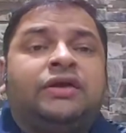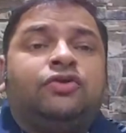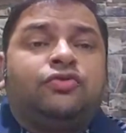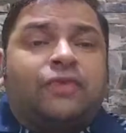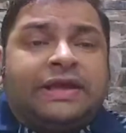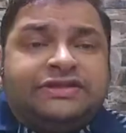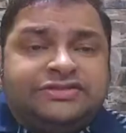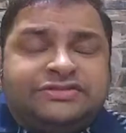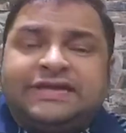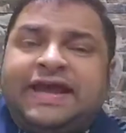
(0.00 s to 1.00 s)

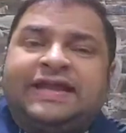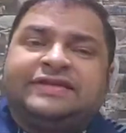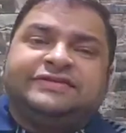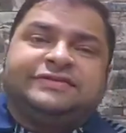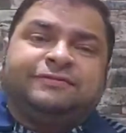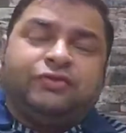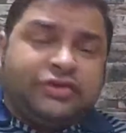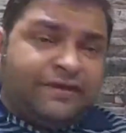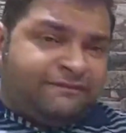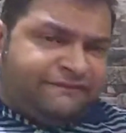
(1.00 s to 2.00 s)
righteous acts, for
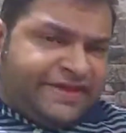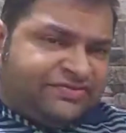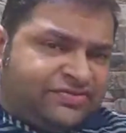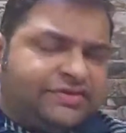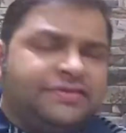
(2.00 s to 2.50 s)
their faith.